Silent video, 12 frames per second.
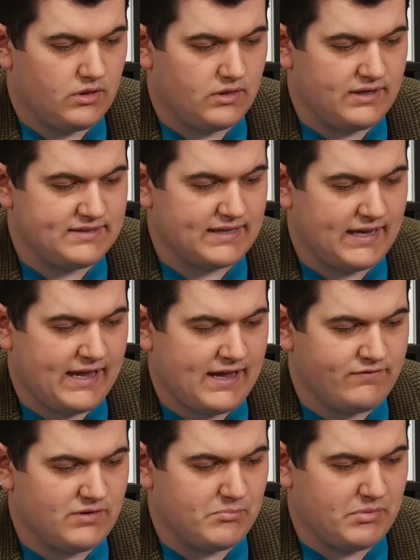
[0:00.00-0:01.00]
I
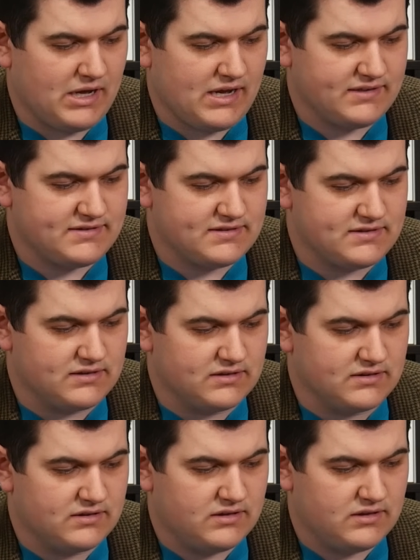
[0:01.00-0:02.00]
have the box
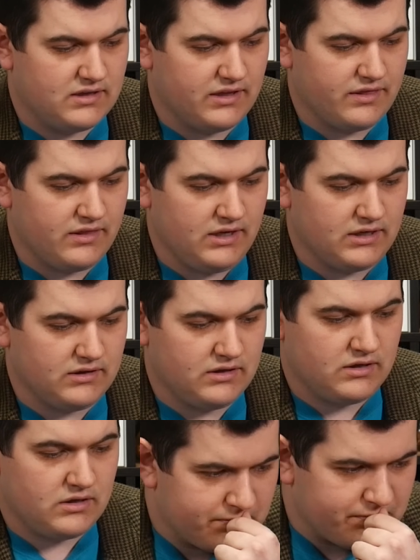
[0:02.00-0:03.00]
still, I
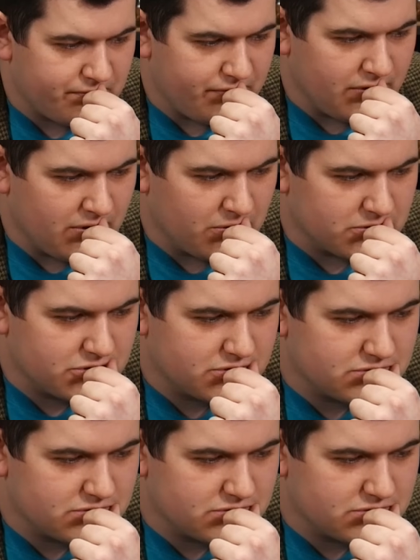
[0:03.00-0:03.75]
think. No.